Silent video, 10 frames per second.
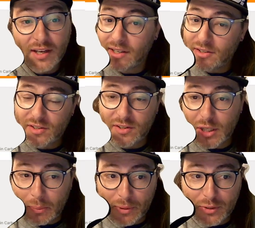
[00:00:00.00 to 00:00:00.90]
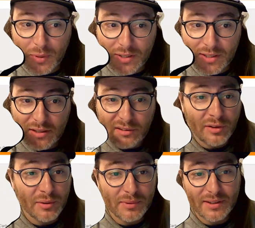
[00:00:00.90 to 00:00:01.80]
Super sweet deal.
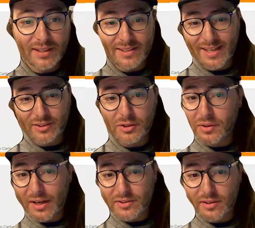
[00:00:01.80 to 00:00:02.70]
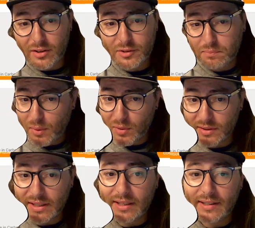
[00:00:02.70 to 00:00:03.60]
Normally it's like $2,000 more
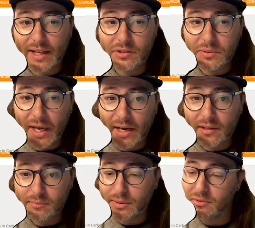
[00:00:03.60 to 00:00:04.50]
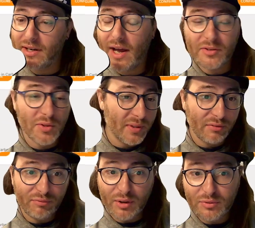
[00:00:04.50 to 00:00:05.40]
than getting that new Air, but right now it's only
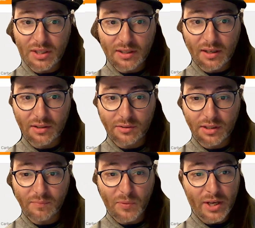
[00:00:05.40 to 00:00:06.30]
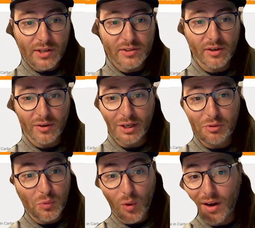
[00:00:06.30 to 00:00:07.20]
$1,500. So if
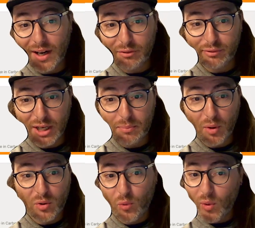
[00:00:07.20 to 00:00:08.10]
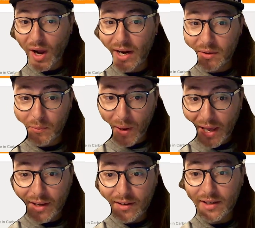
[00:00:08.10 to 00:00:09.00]
you want a Fliteboard right
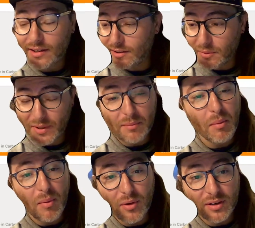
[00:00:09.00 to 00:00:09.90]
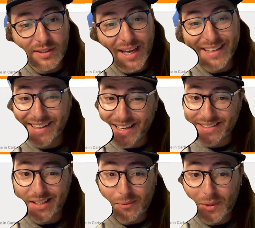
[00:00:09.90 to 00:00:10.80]
away, we got Memorial Day less
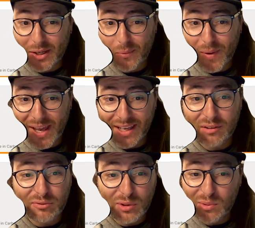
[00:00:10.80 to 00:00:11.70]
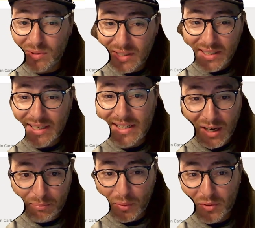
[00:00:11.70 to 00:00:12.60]
than a week away. If you need a
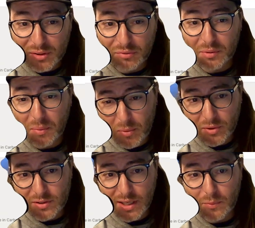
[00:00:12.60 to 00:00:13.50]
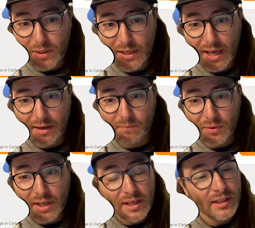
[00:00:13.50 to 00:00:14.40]
board for Memorial Day weekend,
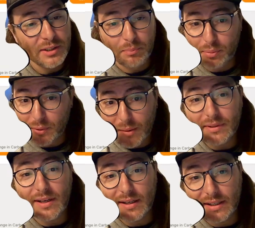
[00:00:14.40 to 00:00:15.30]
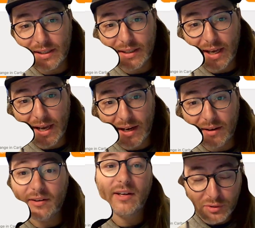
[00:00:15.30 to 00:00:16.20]
you're probably not going to get an
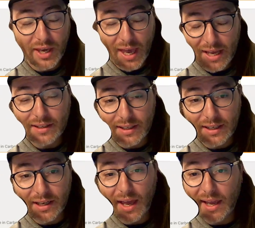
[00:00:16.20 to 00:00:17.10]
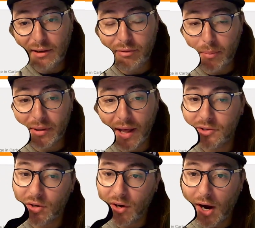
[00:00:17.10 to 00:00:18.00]
Air, can get a fiberglass
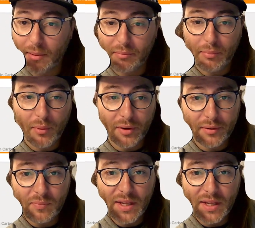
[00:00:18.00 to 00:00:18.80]
or carbon board.